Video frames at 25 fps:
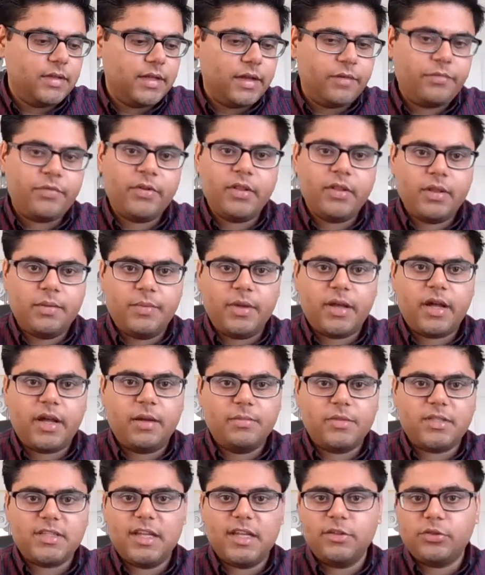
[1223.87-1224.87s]
definitely
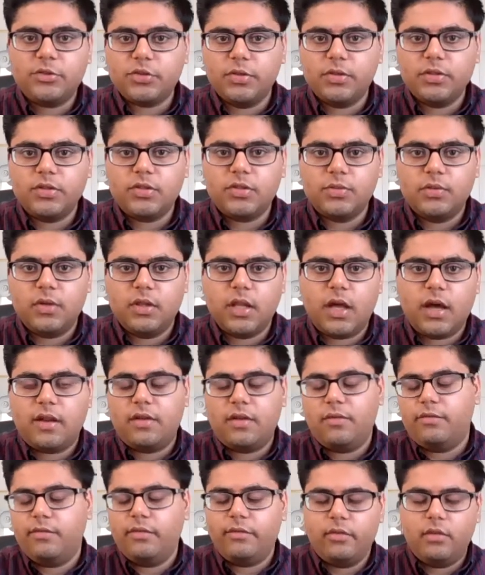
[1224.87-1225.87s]
become central to a
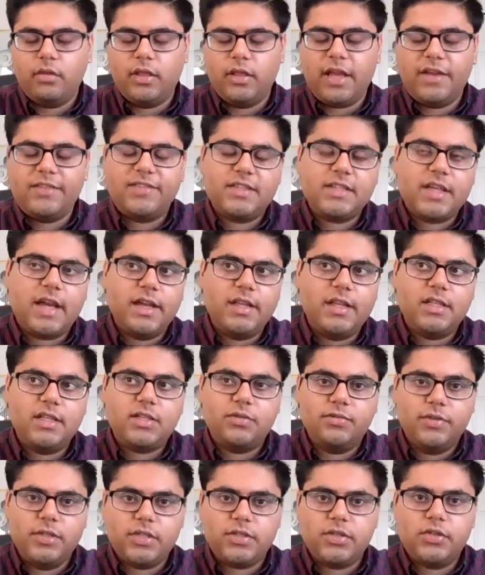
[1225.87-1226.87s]
lot of life
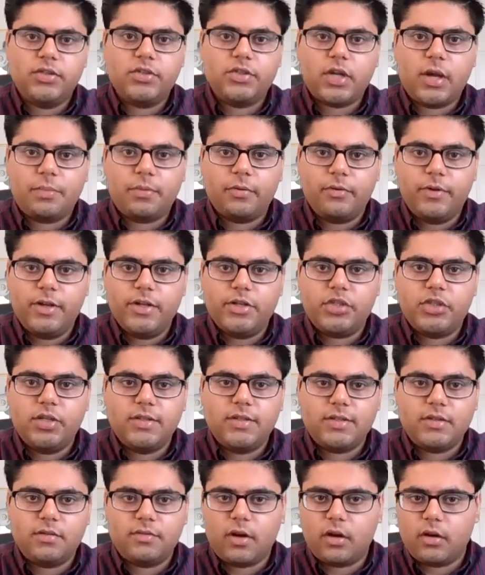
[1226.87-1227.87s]
science research
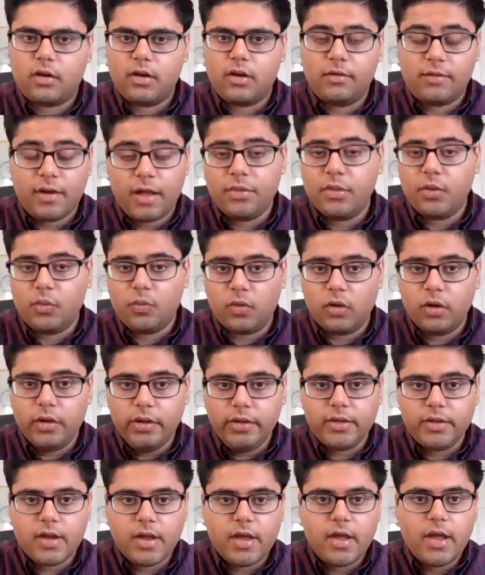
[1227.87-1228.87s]
operations around the
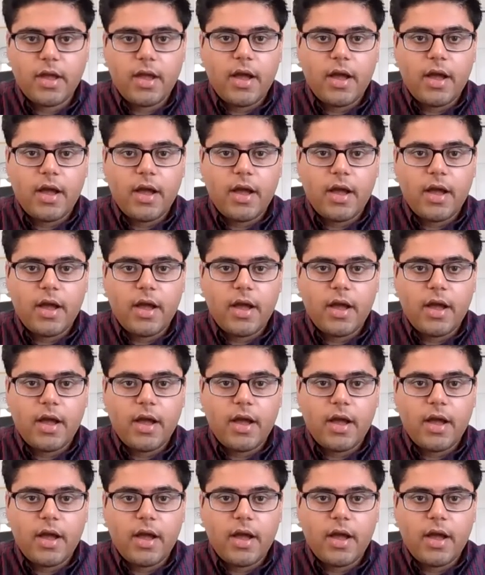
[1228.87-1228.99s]
world.